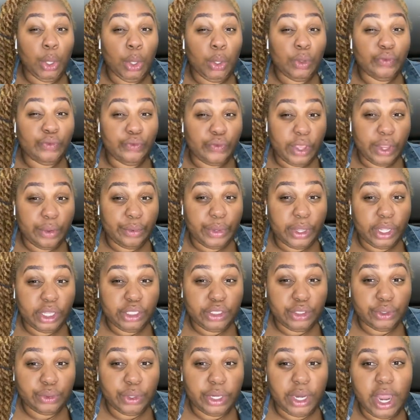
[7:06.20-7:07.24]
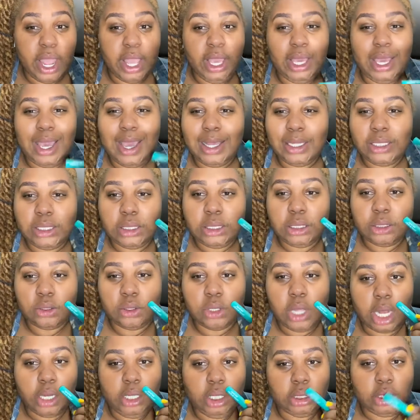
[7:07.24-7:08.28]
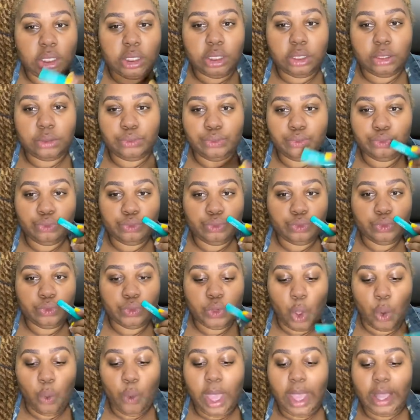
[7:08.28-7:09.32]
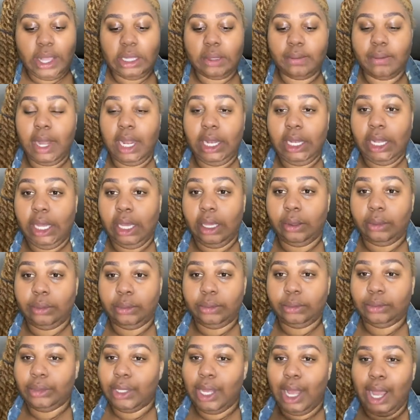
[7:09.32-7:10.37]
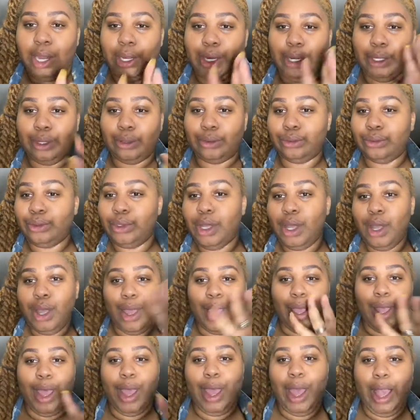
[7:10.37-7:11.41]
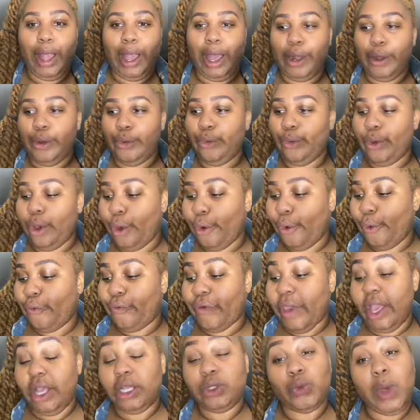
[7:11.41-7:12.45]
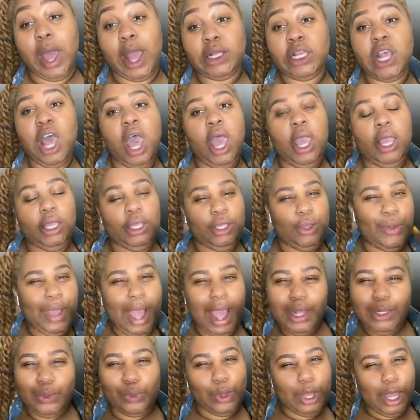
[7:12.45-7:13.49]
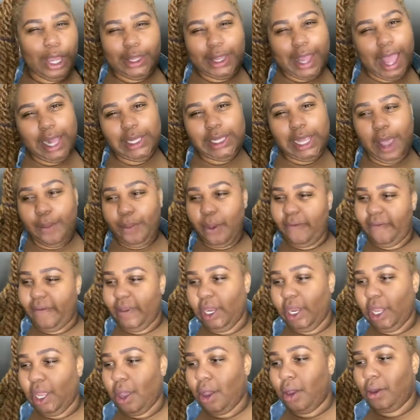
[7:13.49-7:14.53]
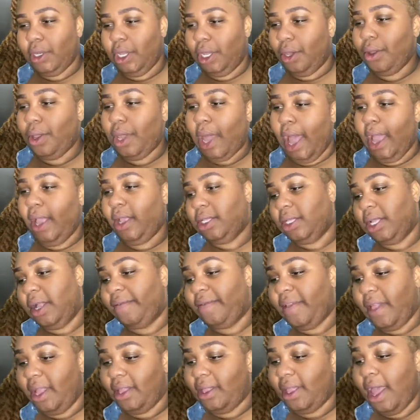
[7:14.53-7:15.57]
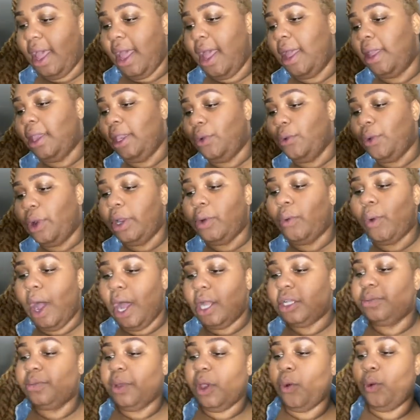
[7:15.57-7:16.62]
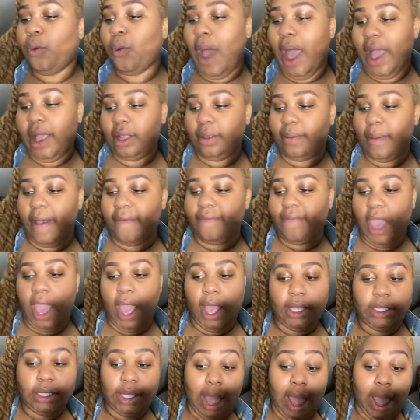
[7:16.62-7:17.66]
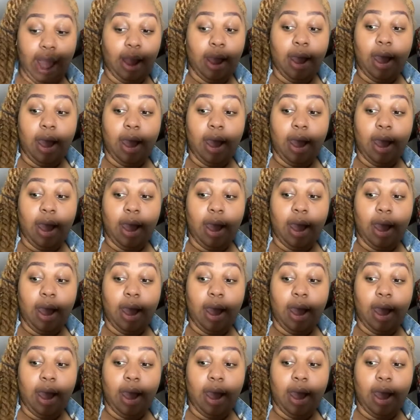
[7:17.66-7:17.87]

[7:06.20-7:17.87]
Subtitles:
very short. And yes, I need to wax my lip. I know. I gotta do a whole face wax. You guys want that type of video? Do you like stuff like that? You want to watch me wax my face? Like,